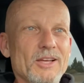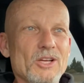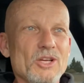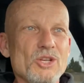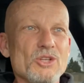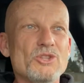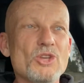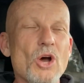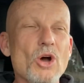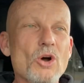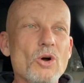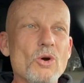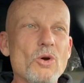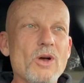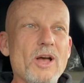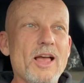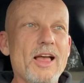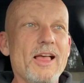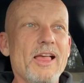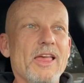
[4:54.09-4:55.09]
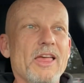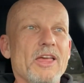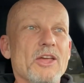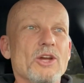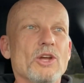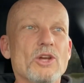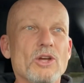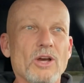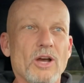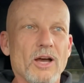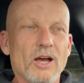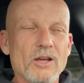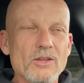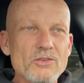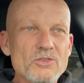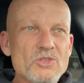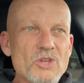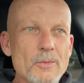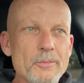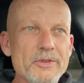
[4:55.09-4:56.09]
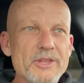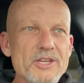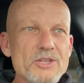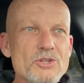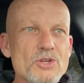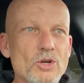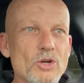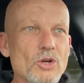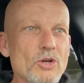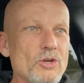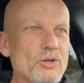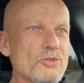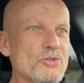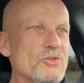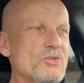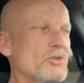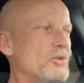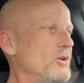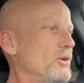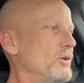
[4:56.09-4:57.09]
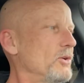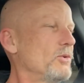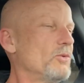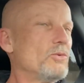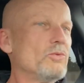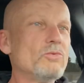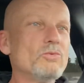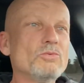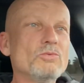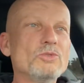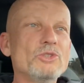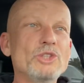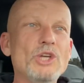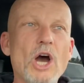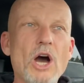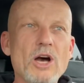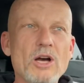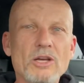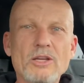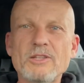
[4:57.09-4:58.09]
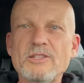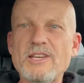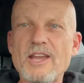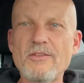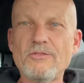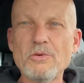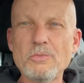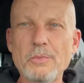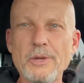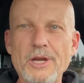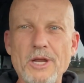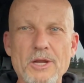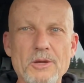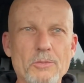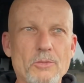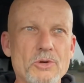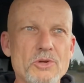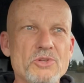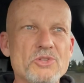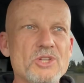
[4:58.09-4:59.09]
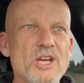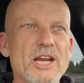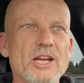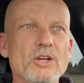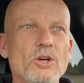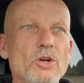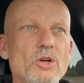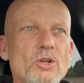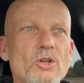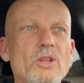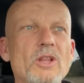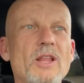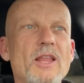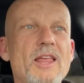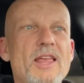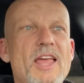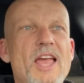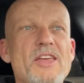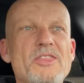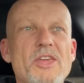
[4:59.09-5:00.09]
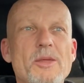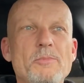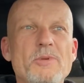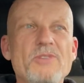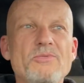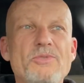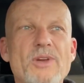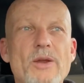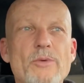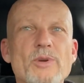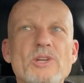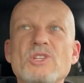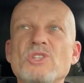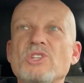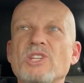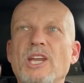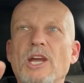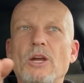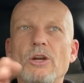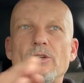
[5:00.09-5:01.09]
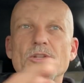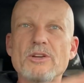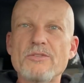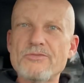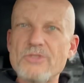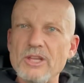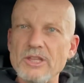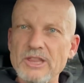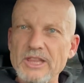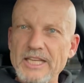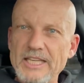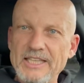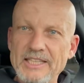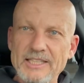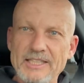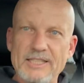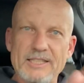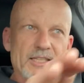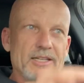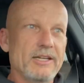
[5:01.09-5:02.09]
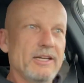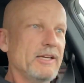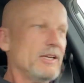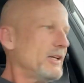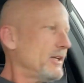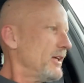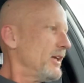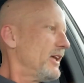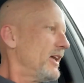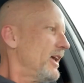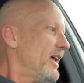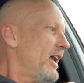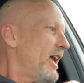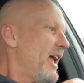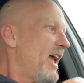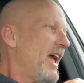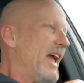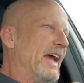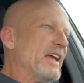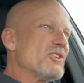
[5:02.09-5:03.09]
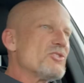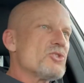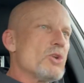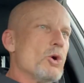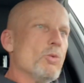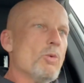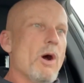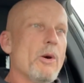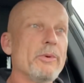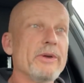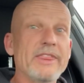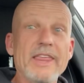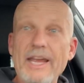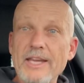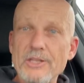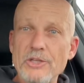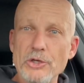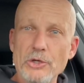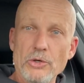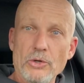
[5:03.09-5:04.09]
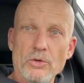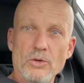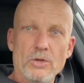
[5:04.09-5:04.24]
so some of these girls, young, never been on a motorcycle, and they'd be very scared of the lean. And so what would they do?